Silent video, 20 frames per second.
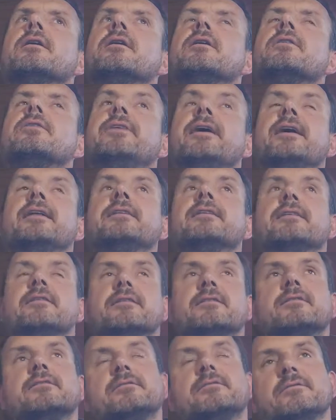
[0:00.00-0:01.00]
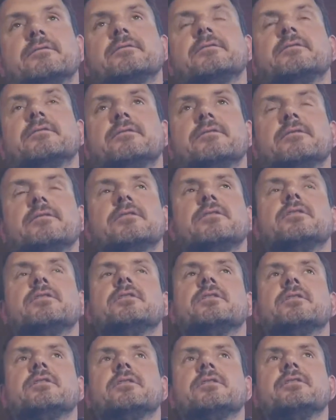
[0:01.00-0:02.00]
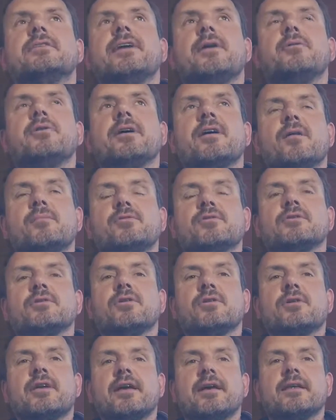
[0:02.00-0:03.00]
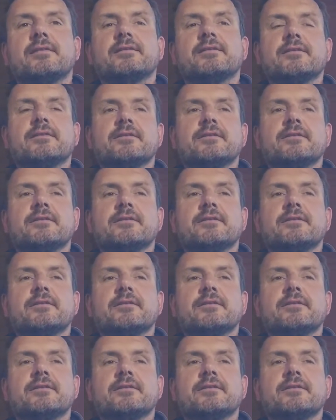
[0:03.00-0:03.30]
then that will help you locate